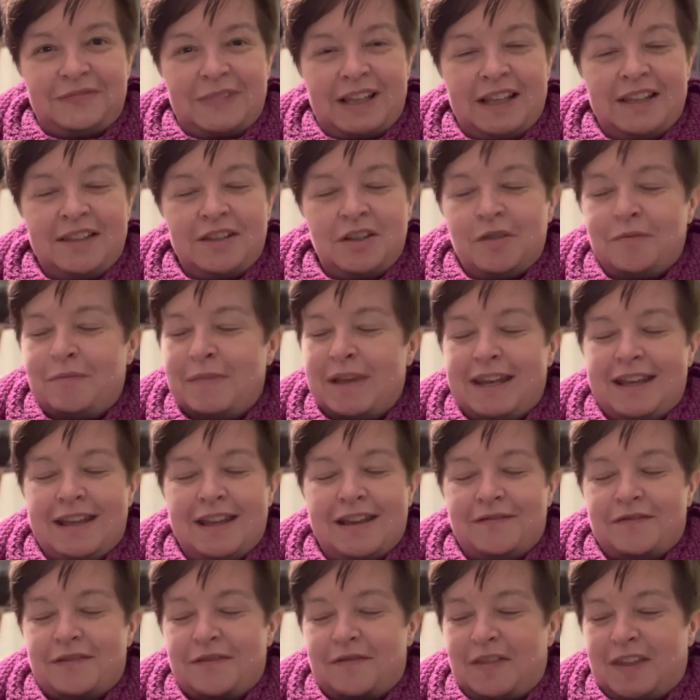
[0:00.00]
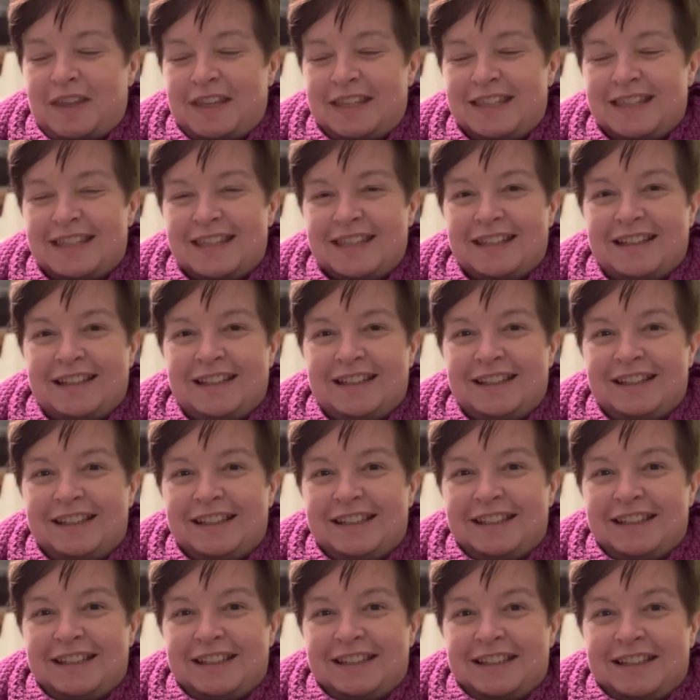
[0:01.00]
so many other things.
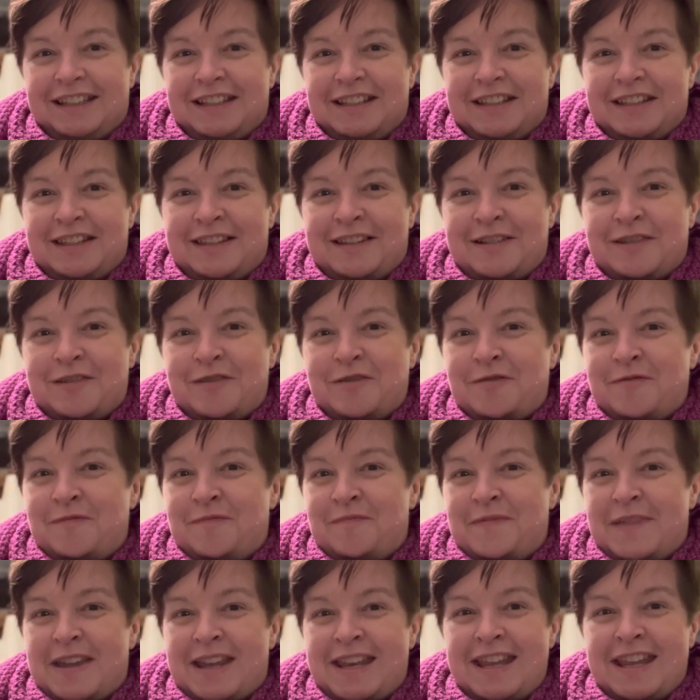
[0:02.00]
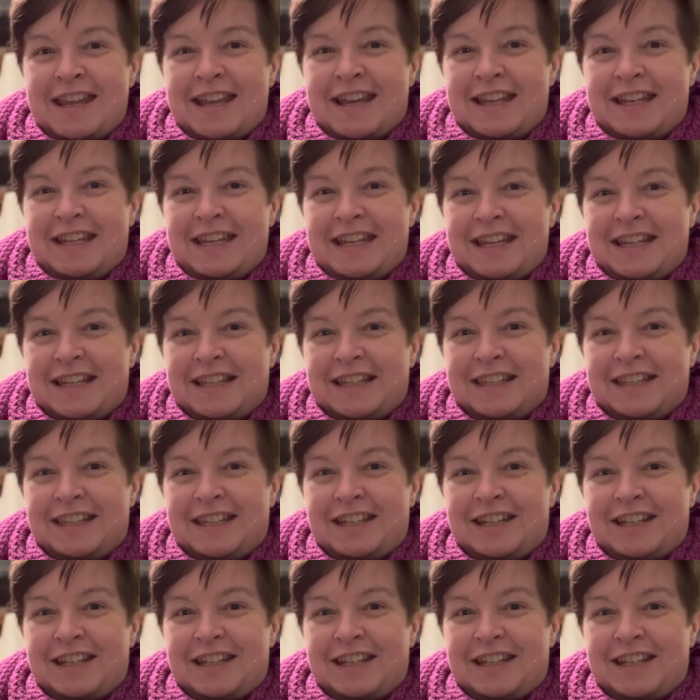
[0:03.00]
So many ideas.